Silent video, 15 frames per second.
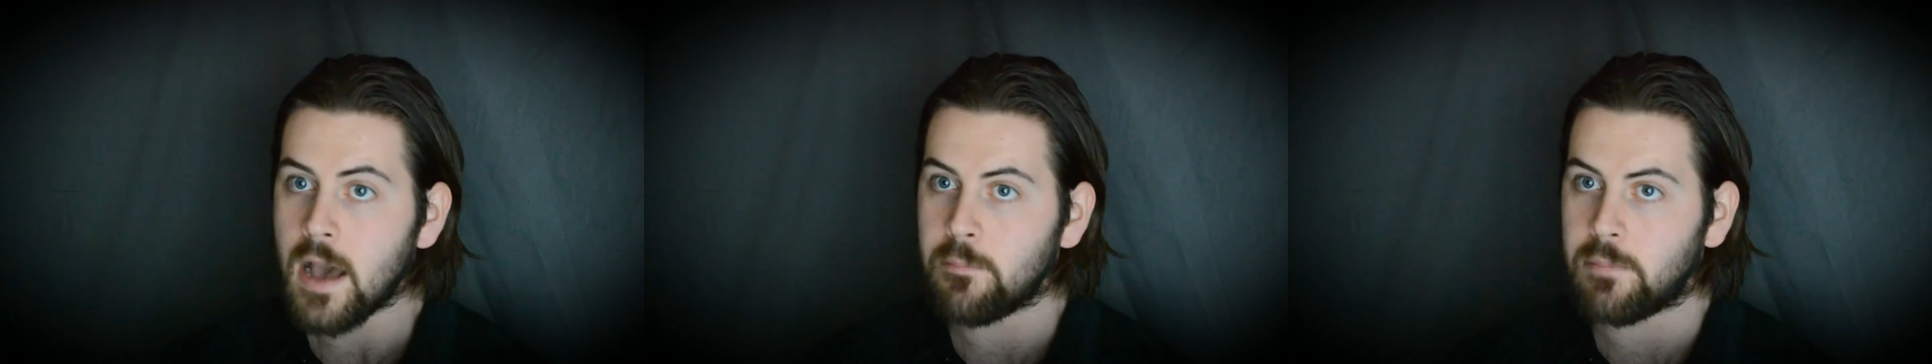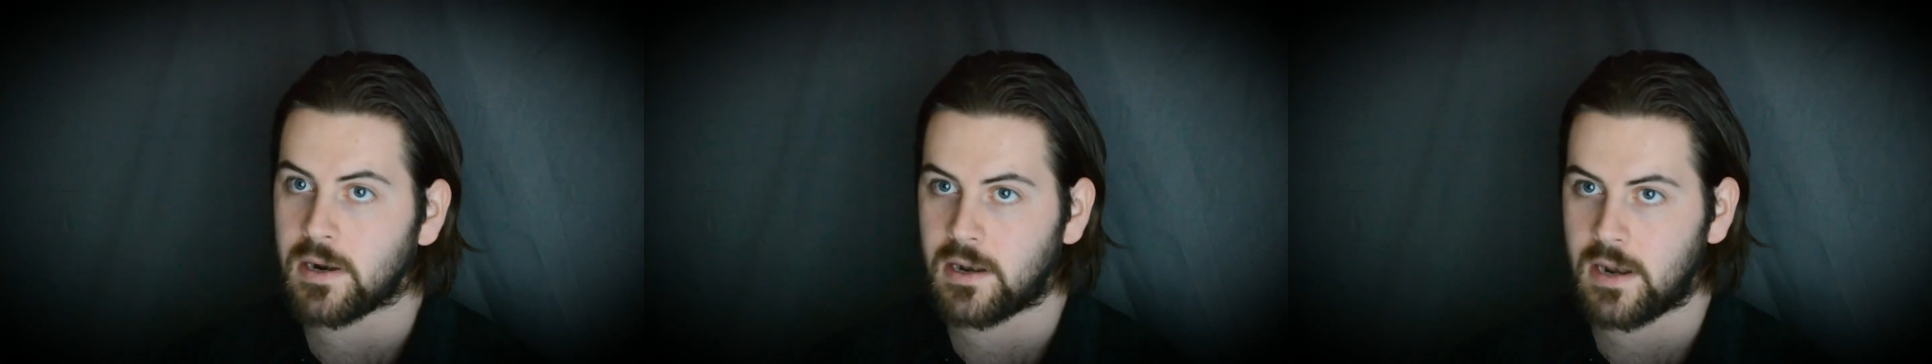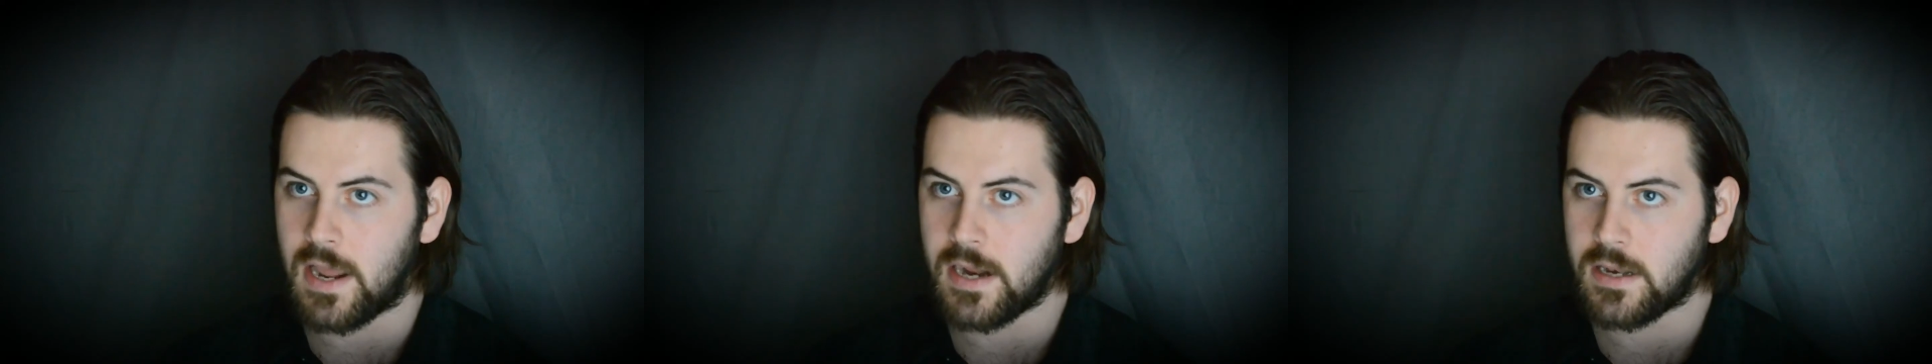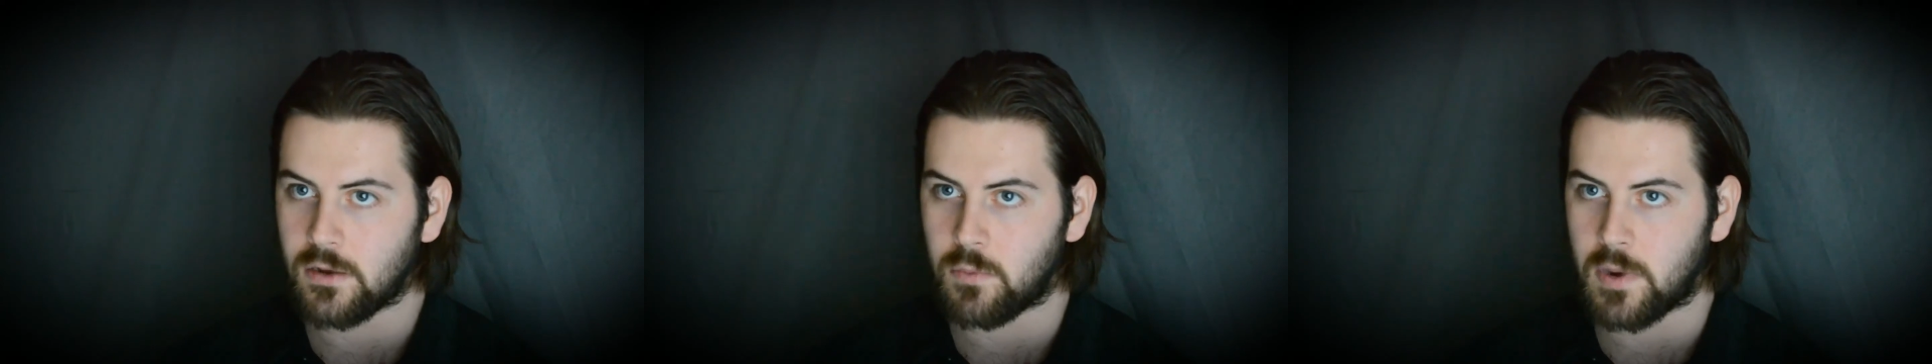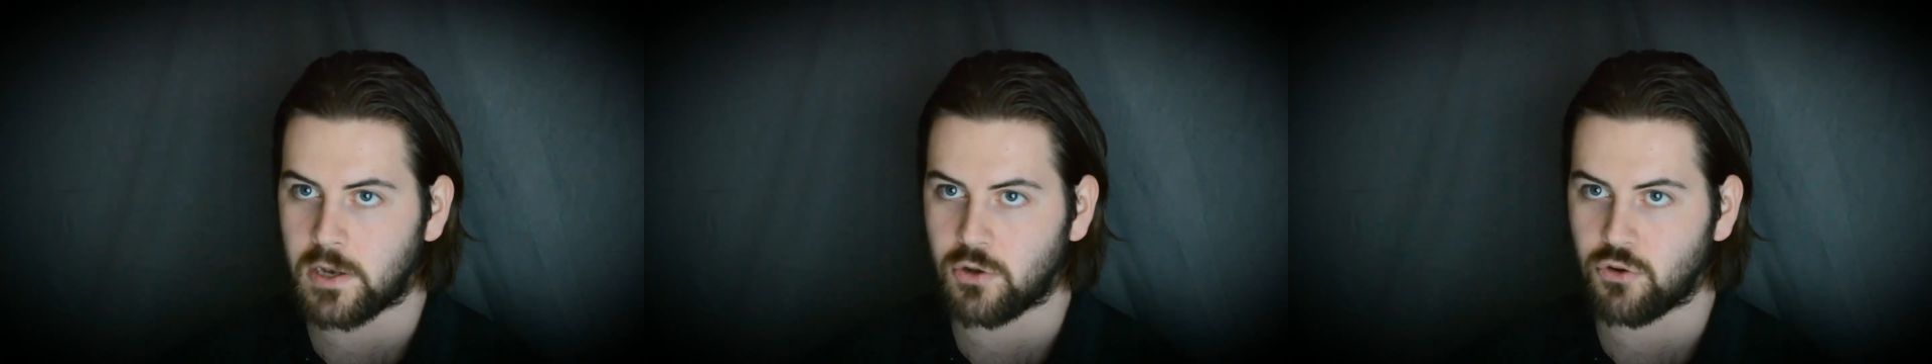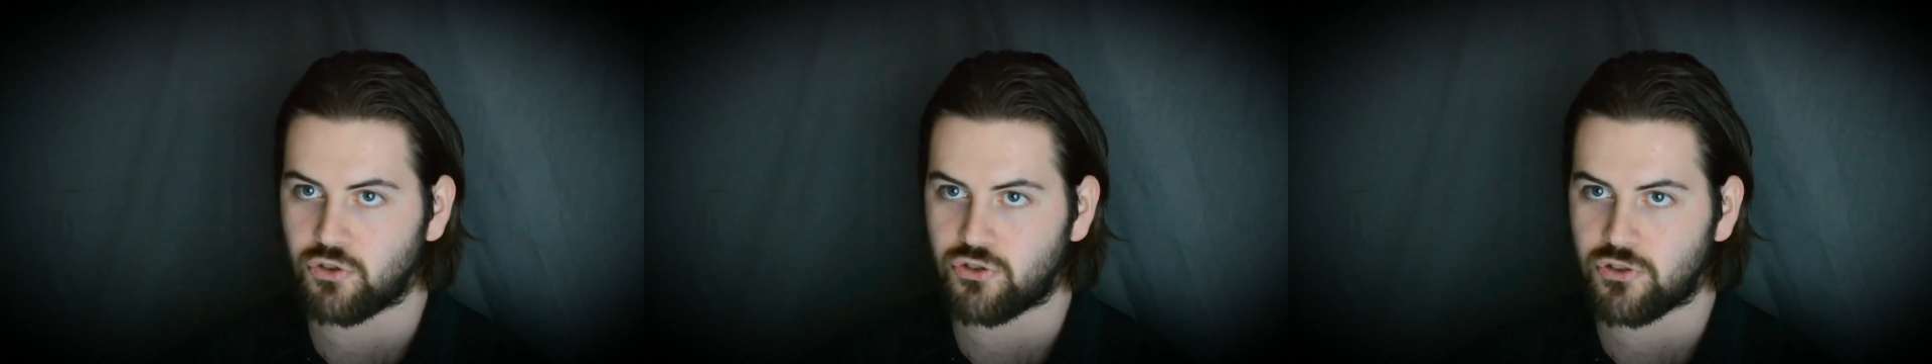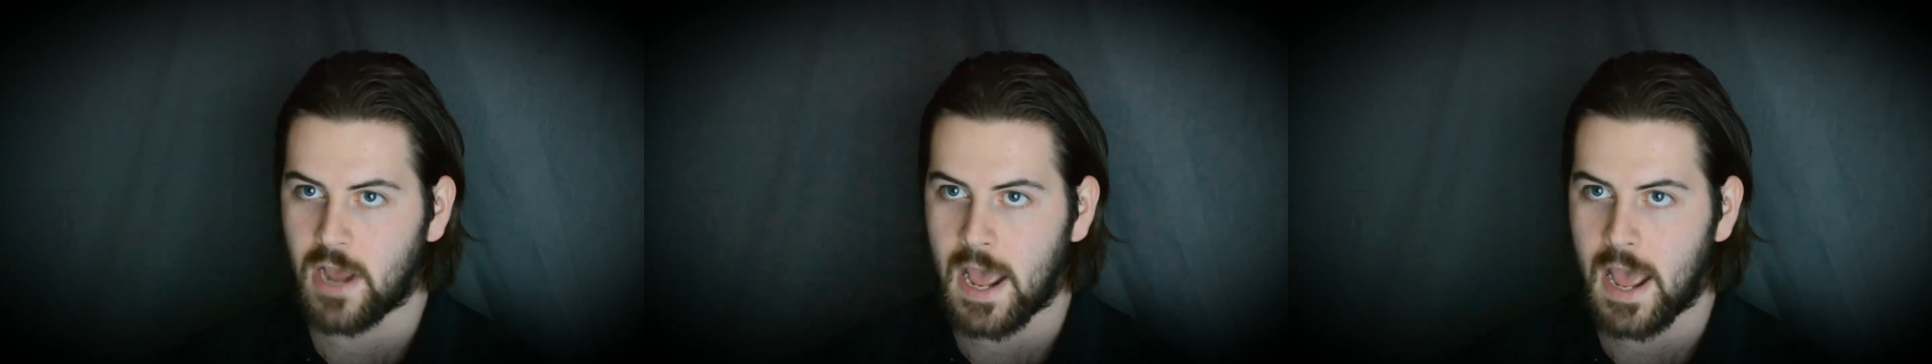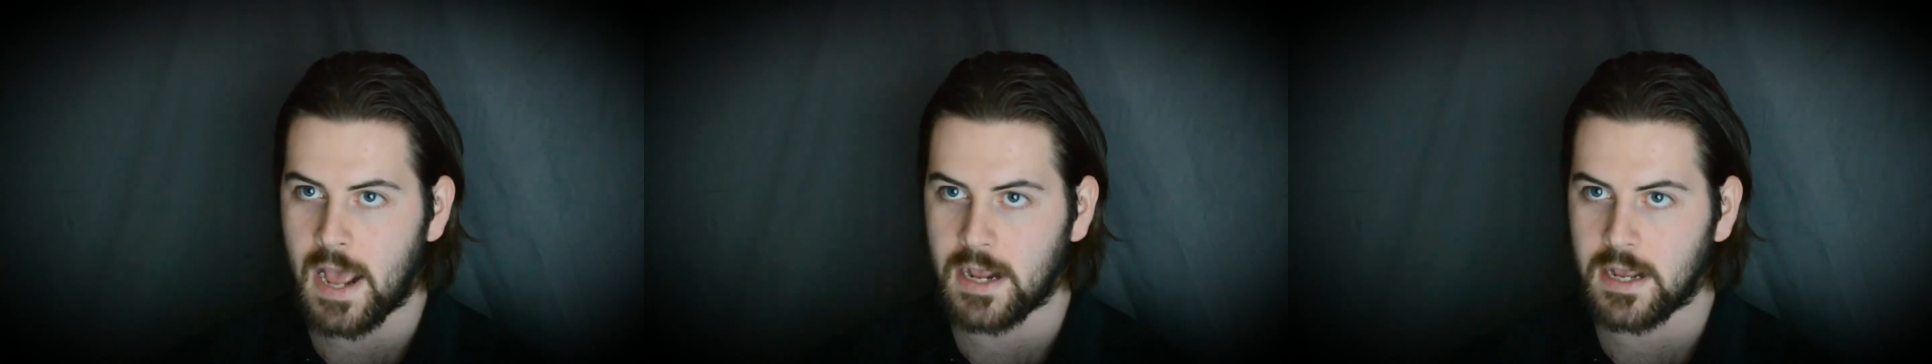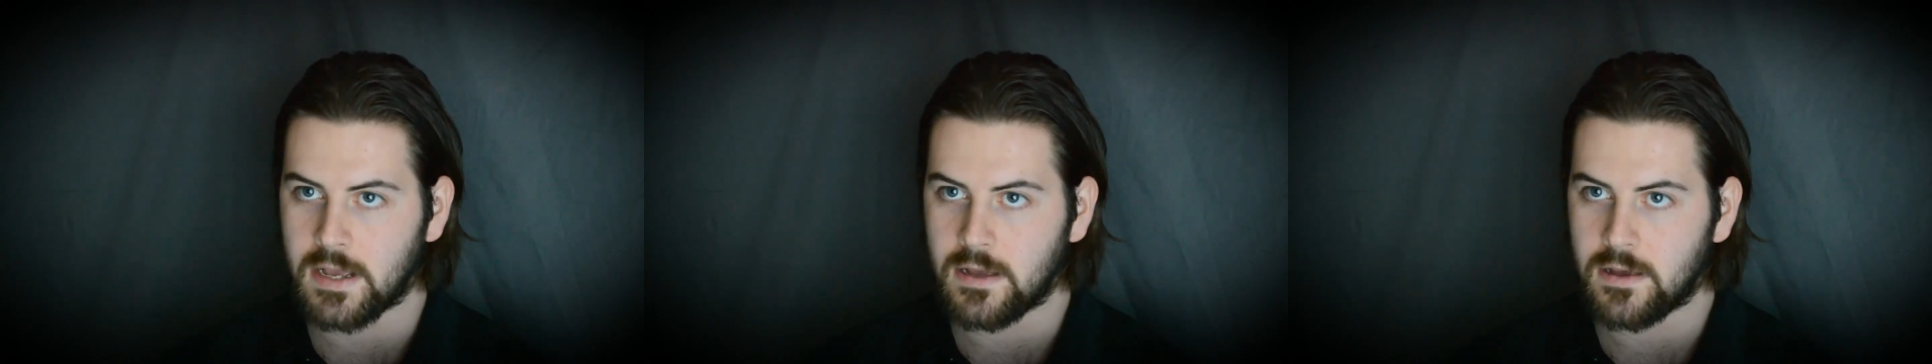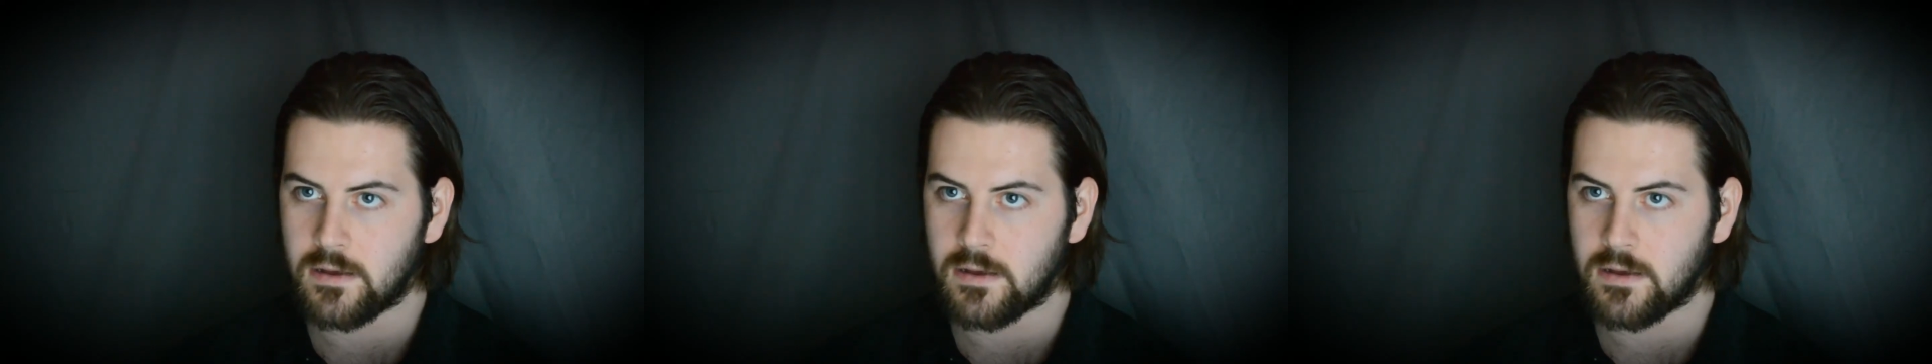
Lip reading: But later when you shag,